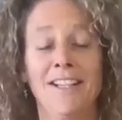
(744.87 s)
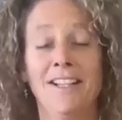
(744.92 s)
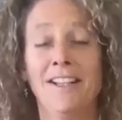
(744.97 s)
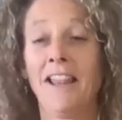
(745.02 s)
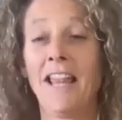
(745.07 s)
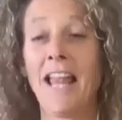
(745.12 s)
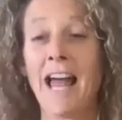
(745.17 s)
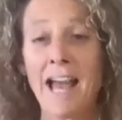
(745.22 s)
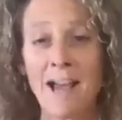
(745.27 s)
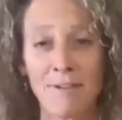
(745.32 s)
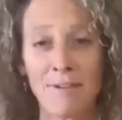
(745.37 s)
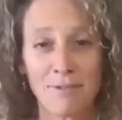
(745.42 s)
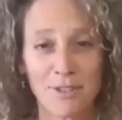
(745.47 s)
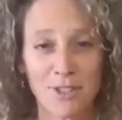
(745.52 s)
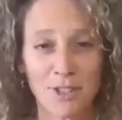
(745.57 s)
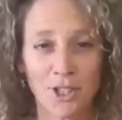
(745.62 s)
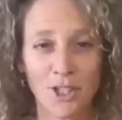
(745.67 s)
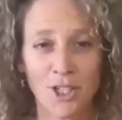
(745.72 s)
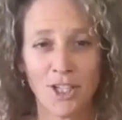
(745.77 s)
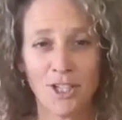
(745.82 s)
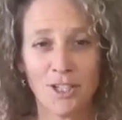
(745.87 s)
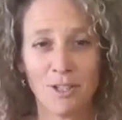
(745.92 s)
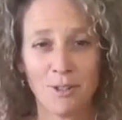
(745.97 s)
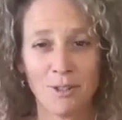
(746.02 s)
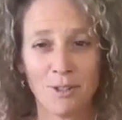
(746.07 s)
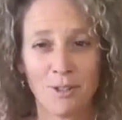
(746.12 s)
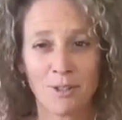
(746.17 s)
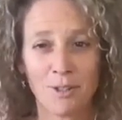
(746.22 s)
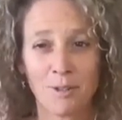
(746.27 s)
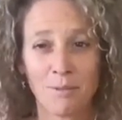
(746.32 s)
laughter,
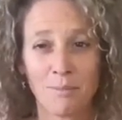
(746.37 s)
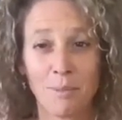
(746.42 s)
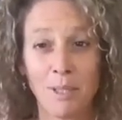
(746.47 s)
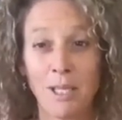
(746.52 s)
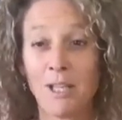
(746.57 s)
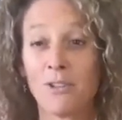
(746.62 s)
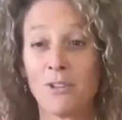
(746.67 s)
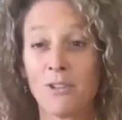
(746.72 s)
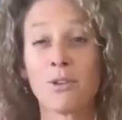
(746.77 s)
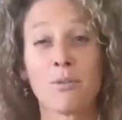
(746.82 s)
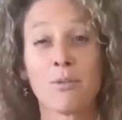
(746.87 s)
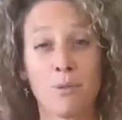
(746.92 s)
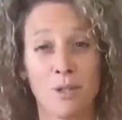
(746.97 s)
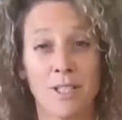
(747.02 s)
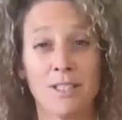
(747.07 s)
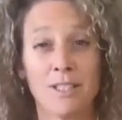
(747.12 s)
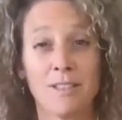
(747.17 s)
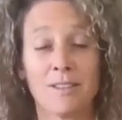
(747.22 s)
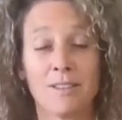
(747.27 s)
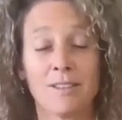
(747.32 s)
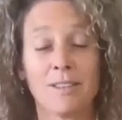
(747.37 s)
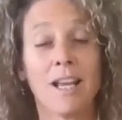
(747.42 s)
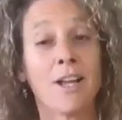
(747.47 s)
because her voice,